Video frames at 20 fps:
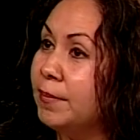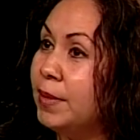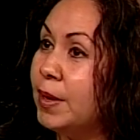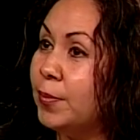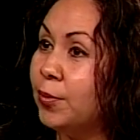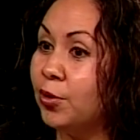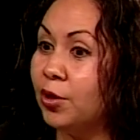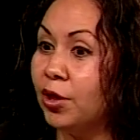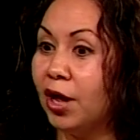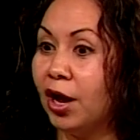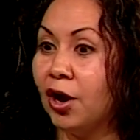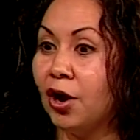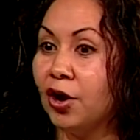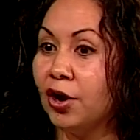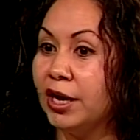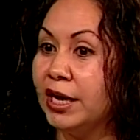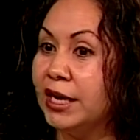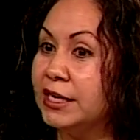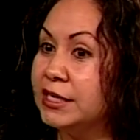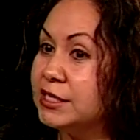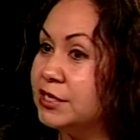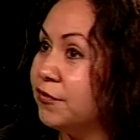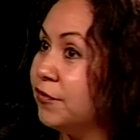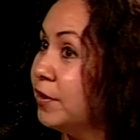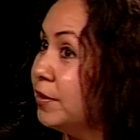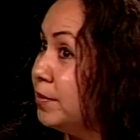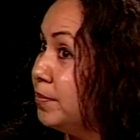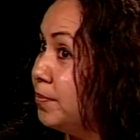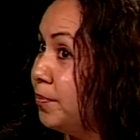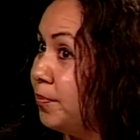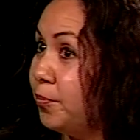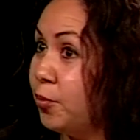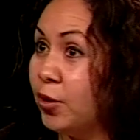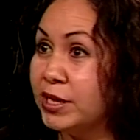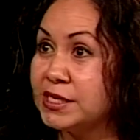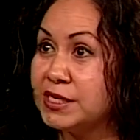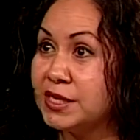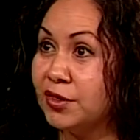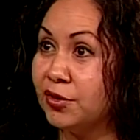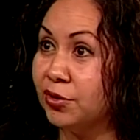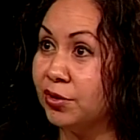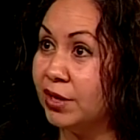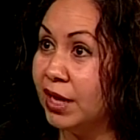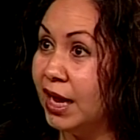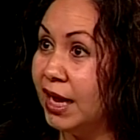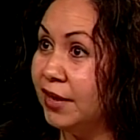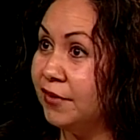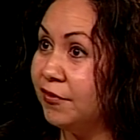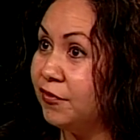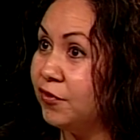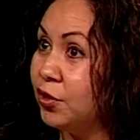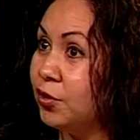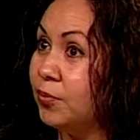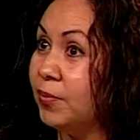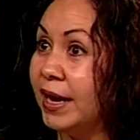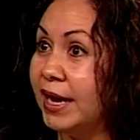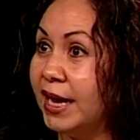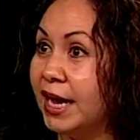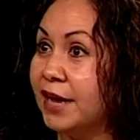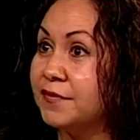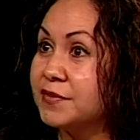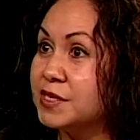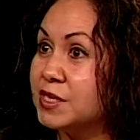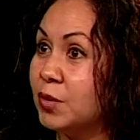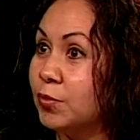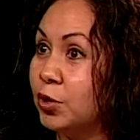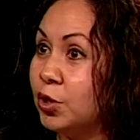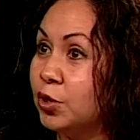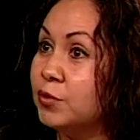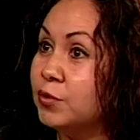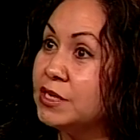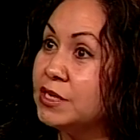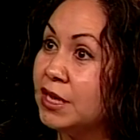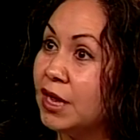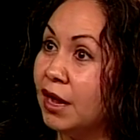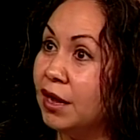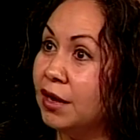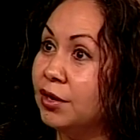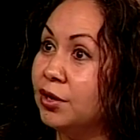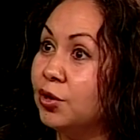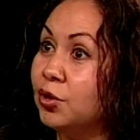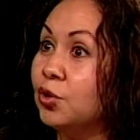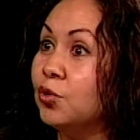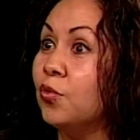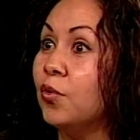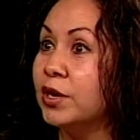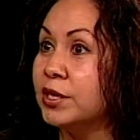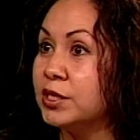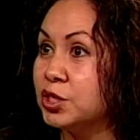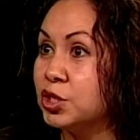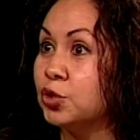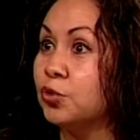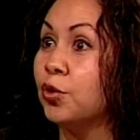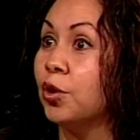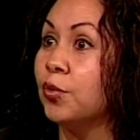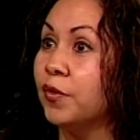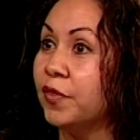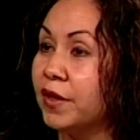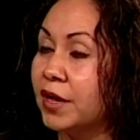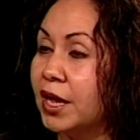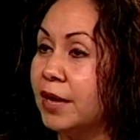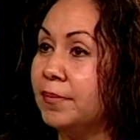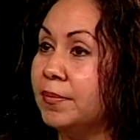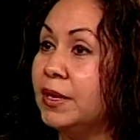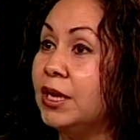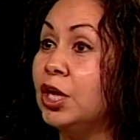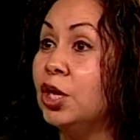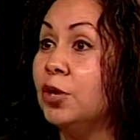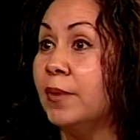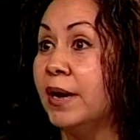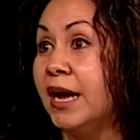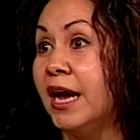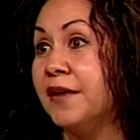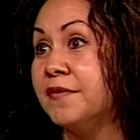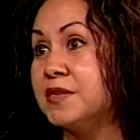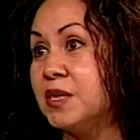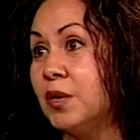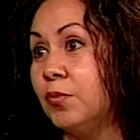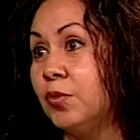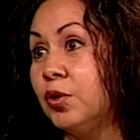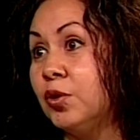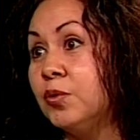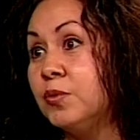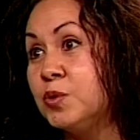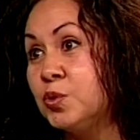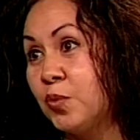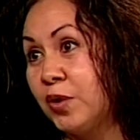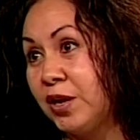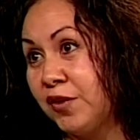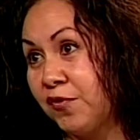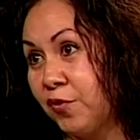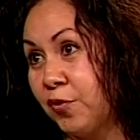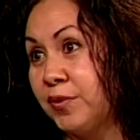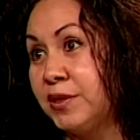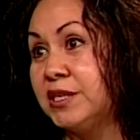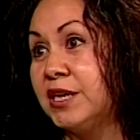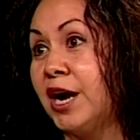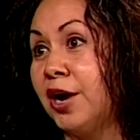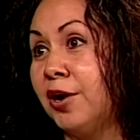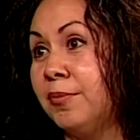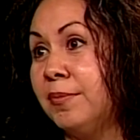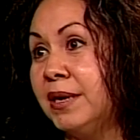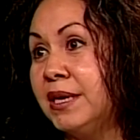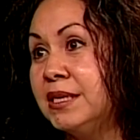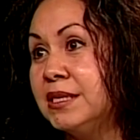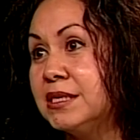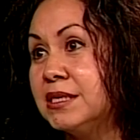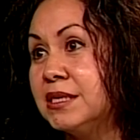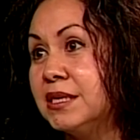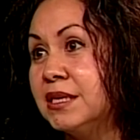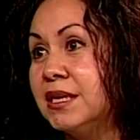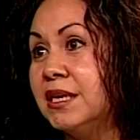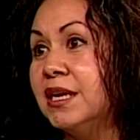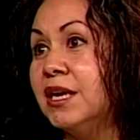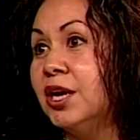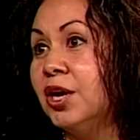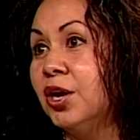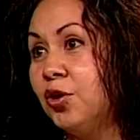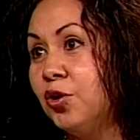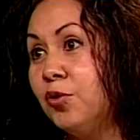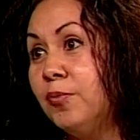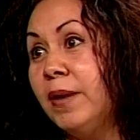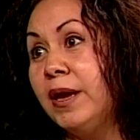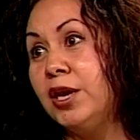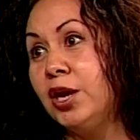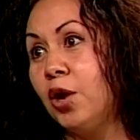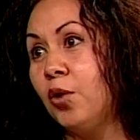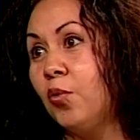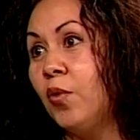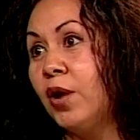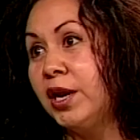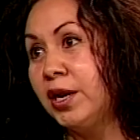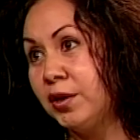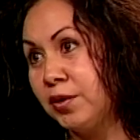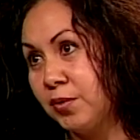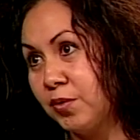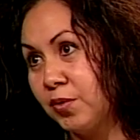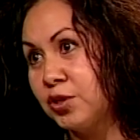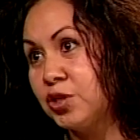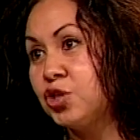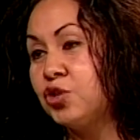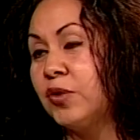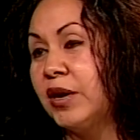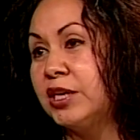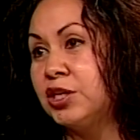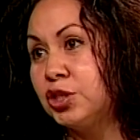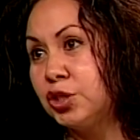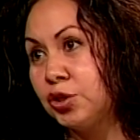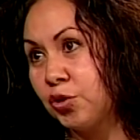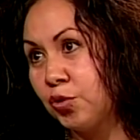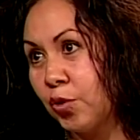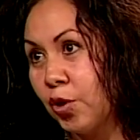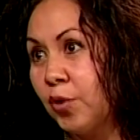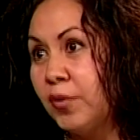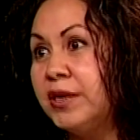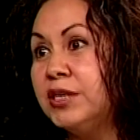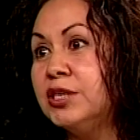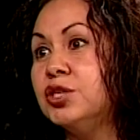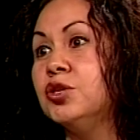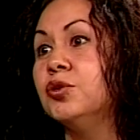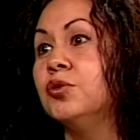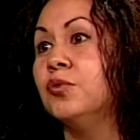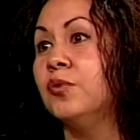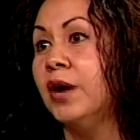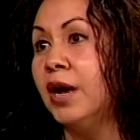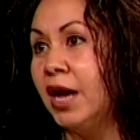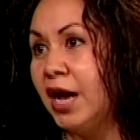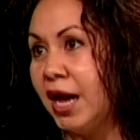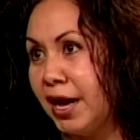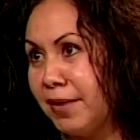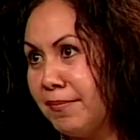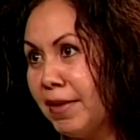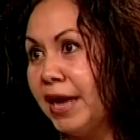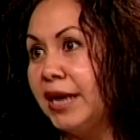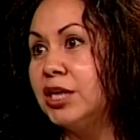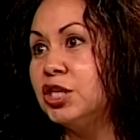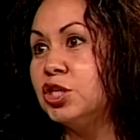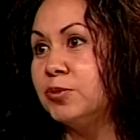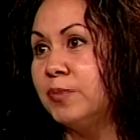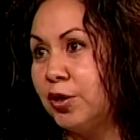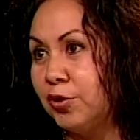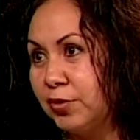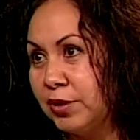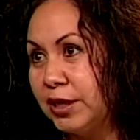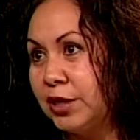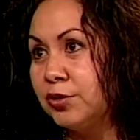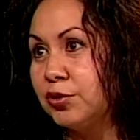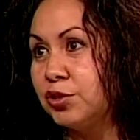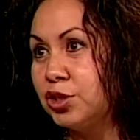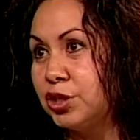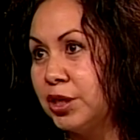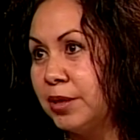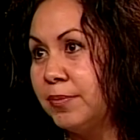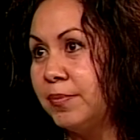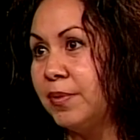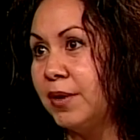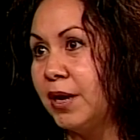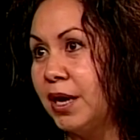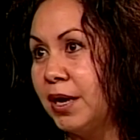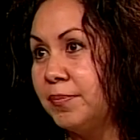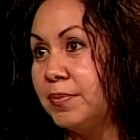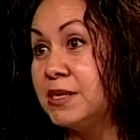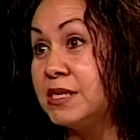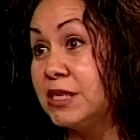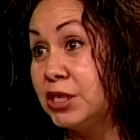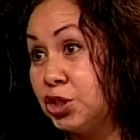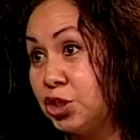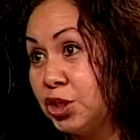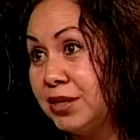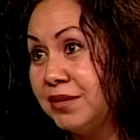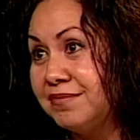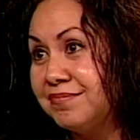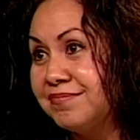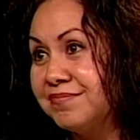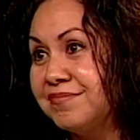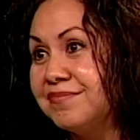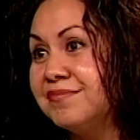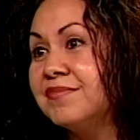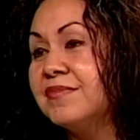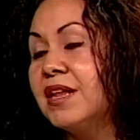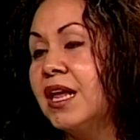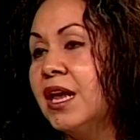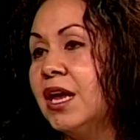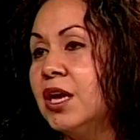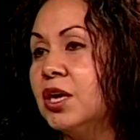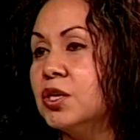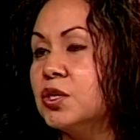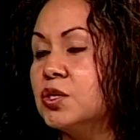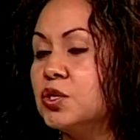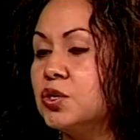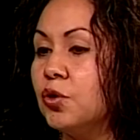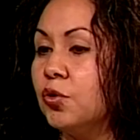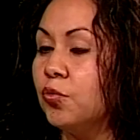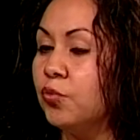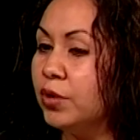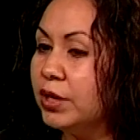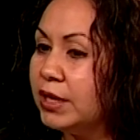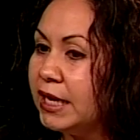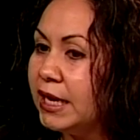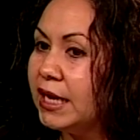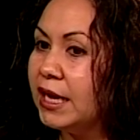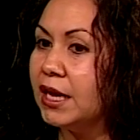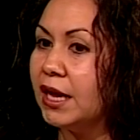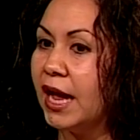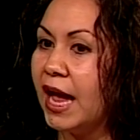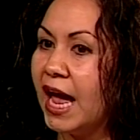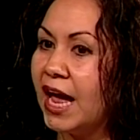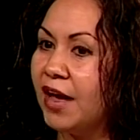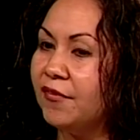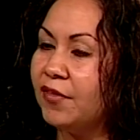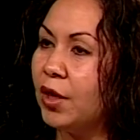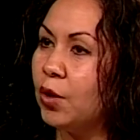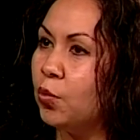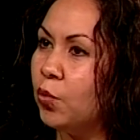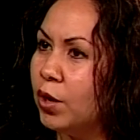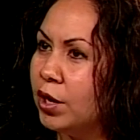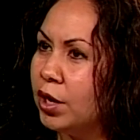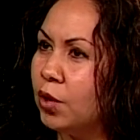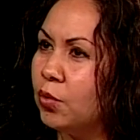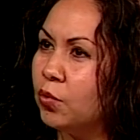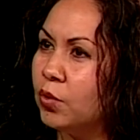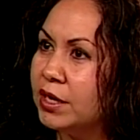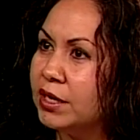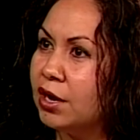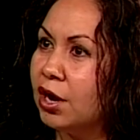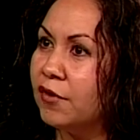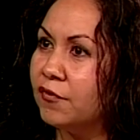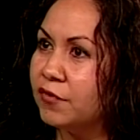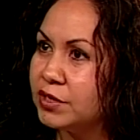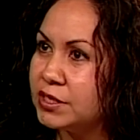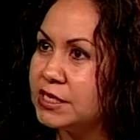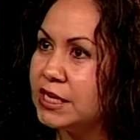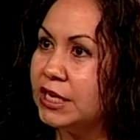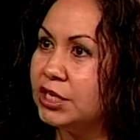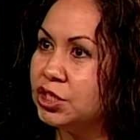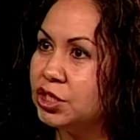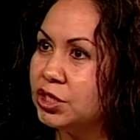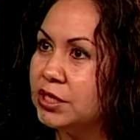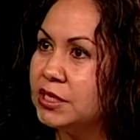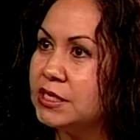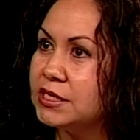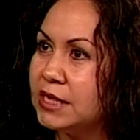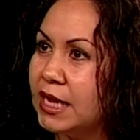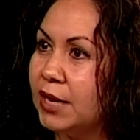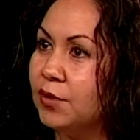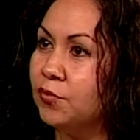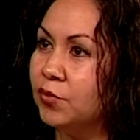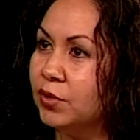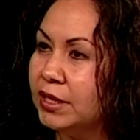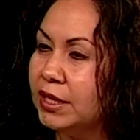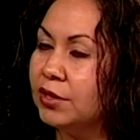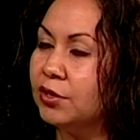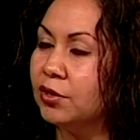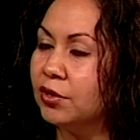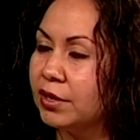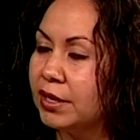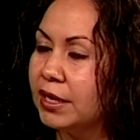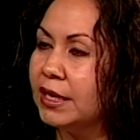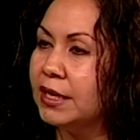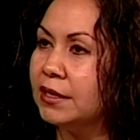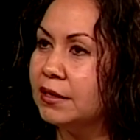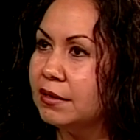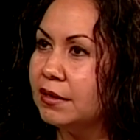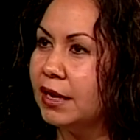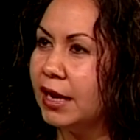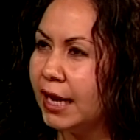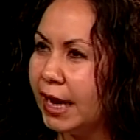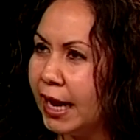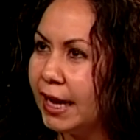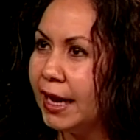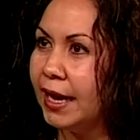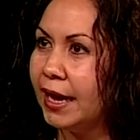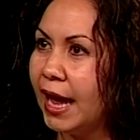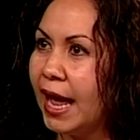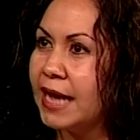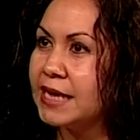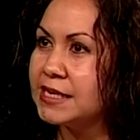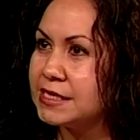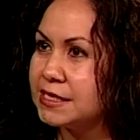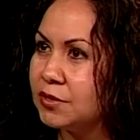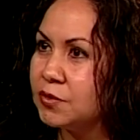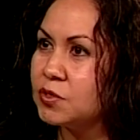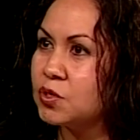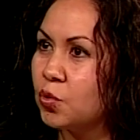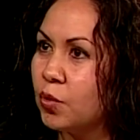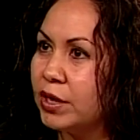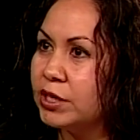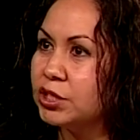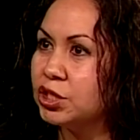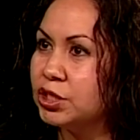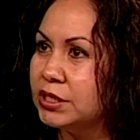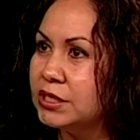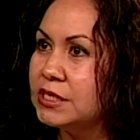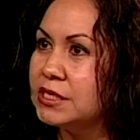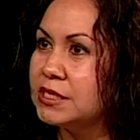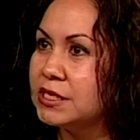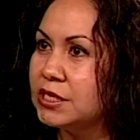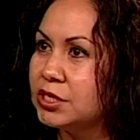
People are in different points in their life. You might have someone young who wants to grow with the company. You might have someone who's ready for retirement, who may not want to stretch and grow into a management or leadership position. So really have that one-on-one conversations and really look and ask those questions.